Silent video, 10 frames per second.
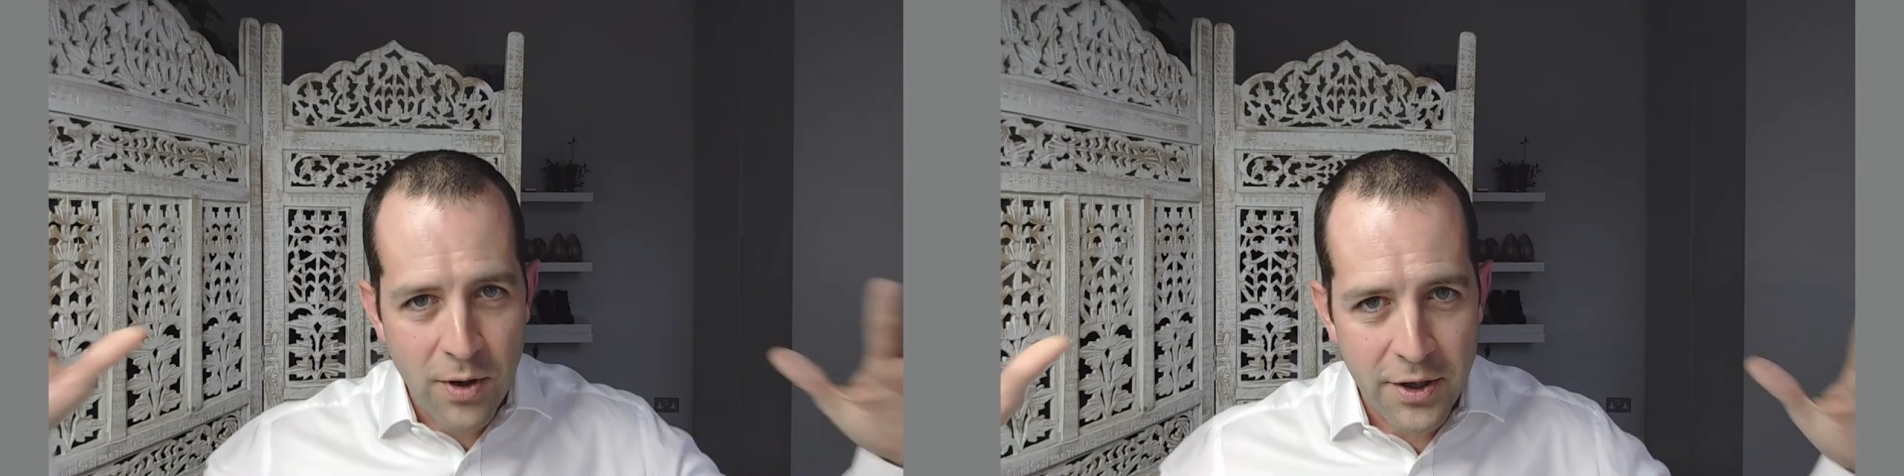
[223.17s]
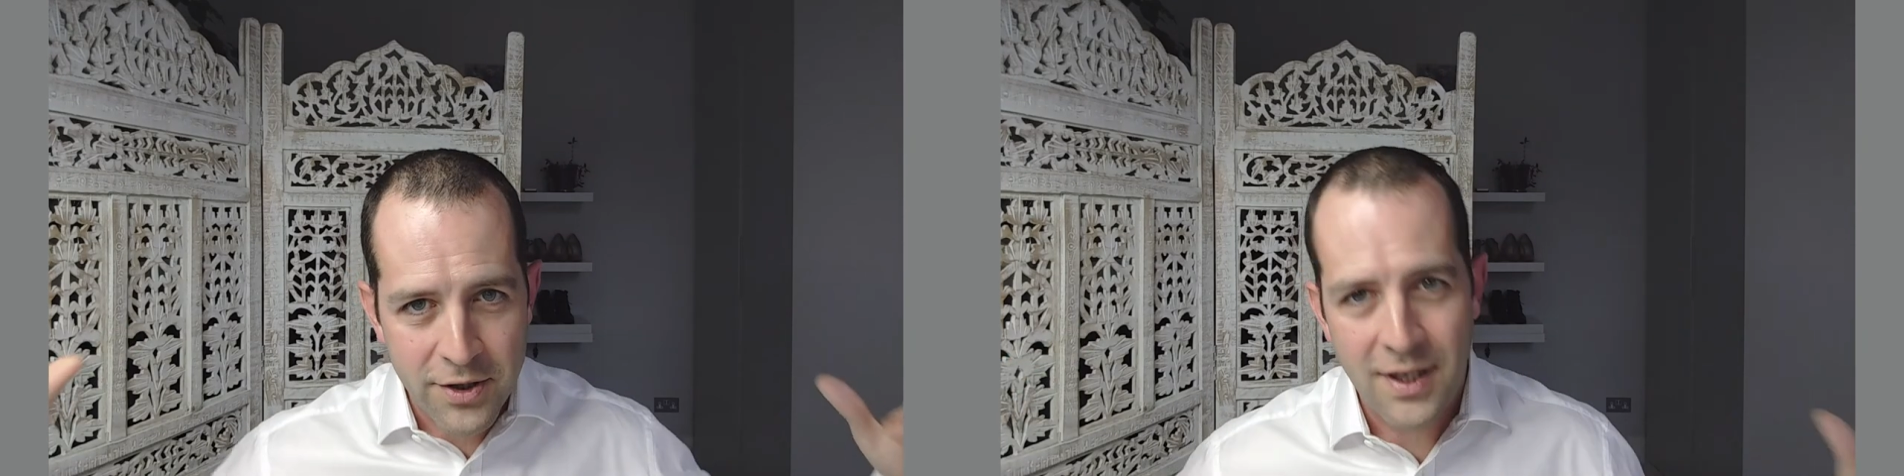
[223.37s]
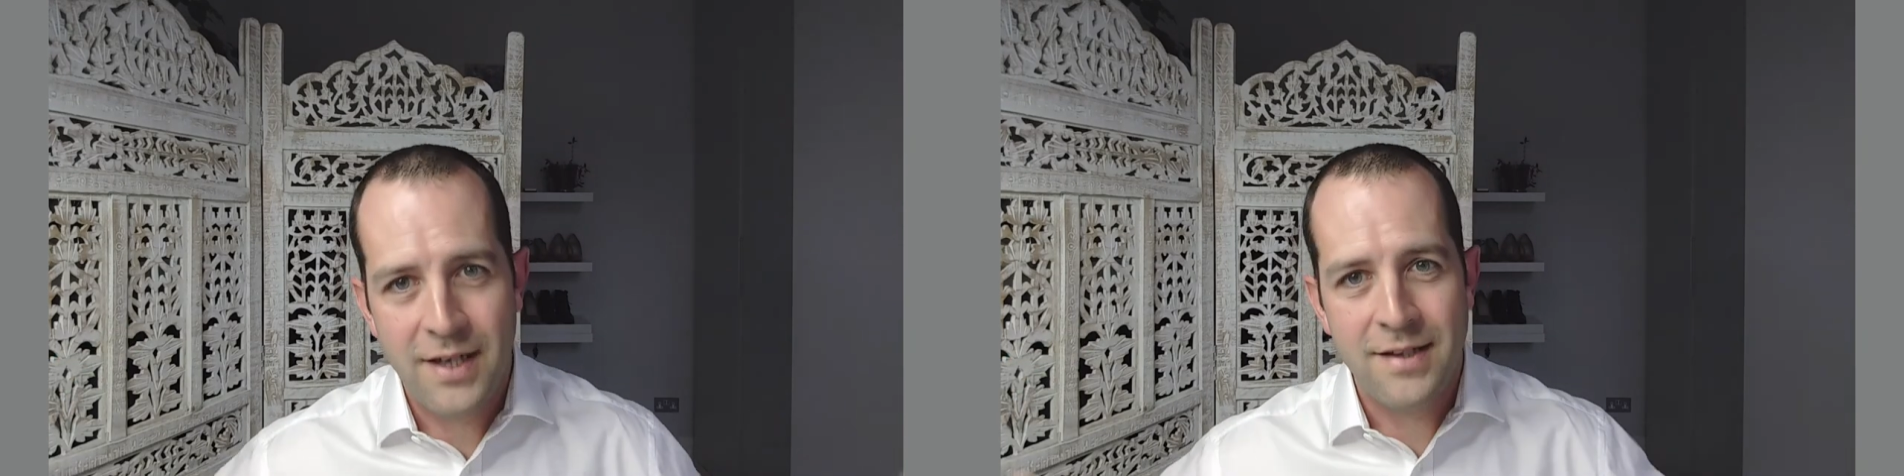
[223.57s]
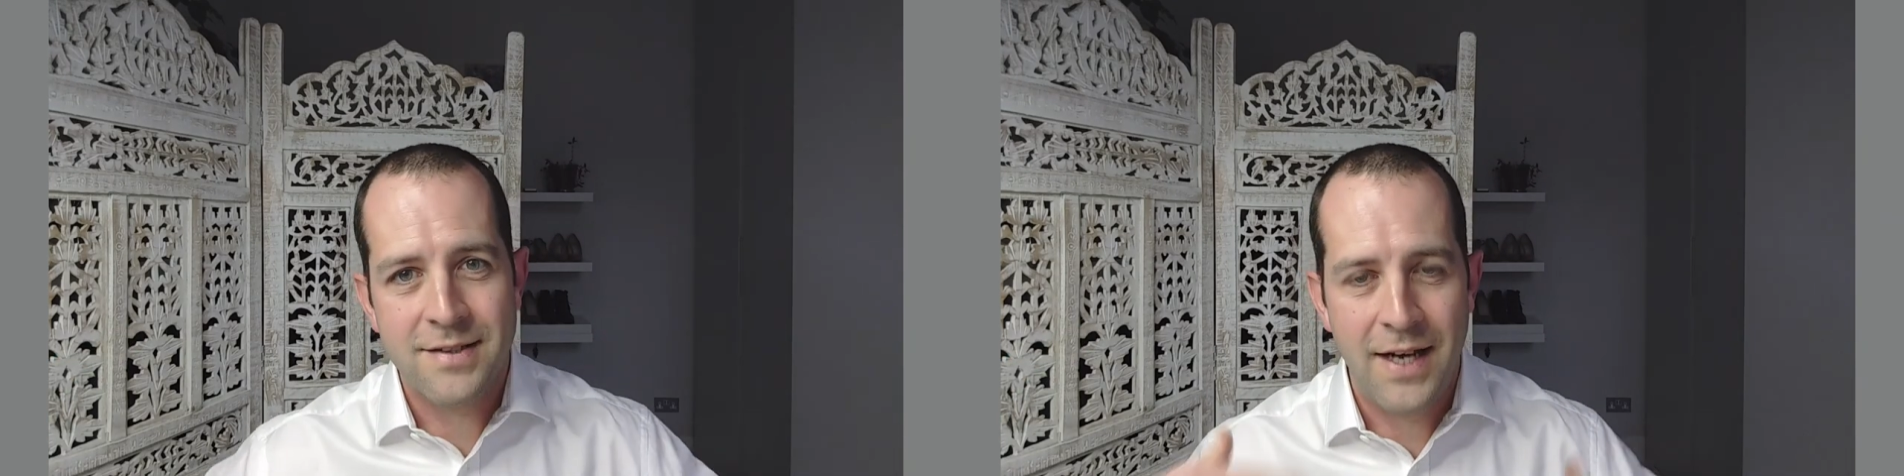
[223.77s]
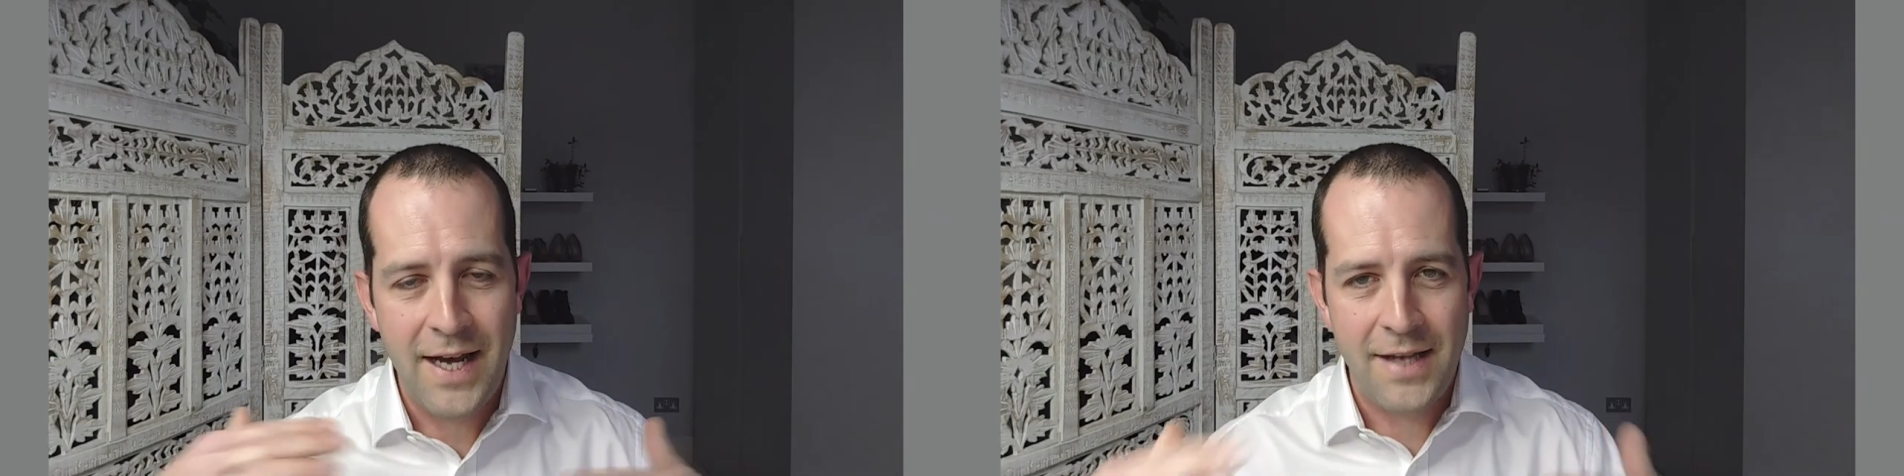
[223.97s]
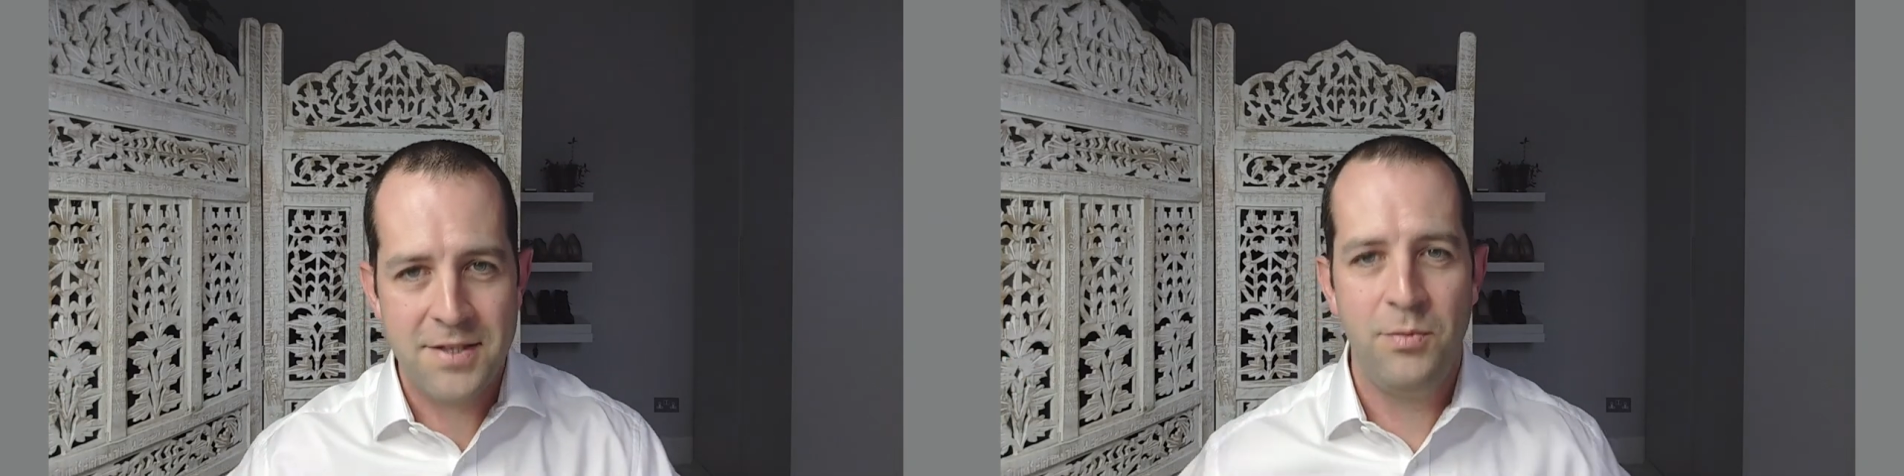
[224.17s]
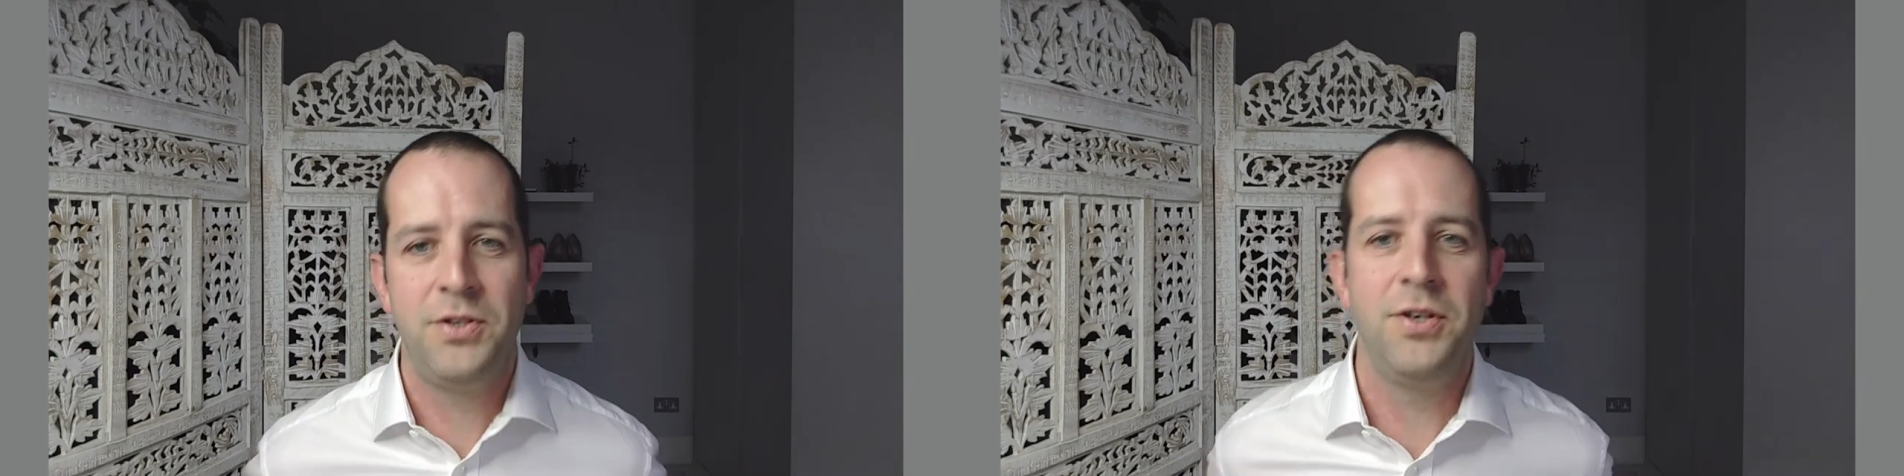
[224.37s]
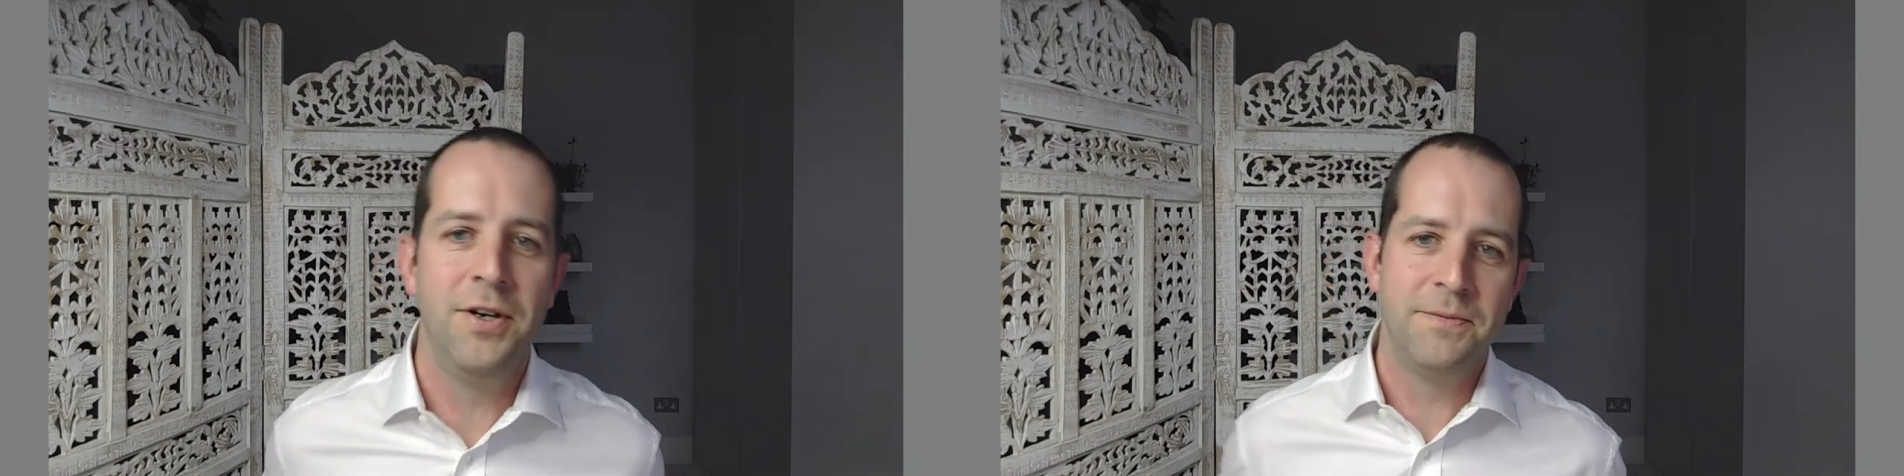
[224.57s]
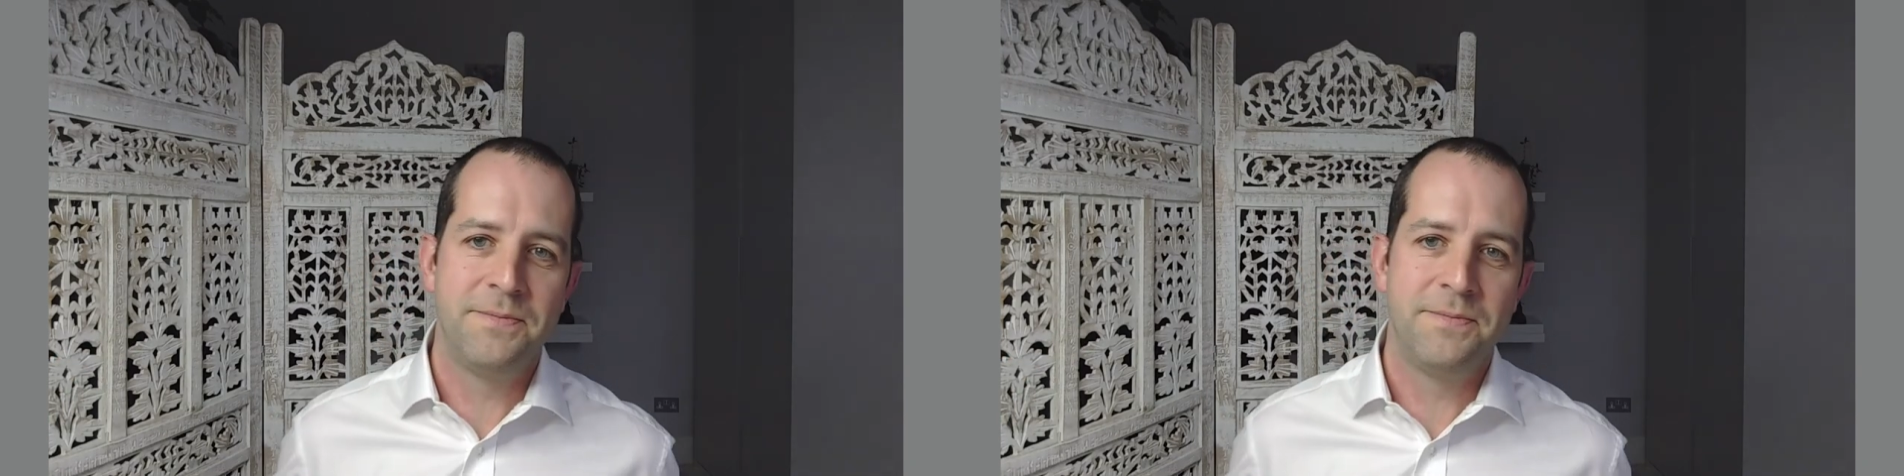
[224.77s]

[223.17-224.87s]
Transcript: are your clients a handsome return.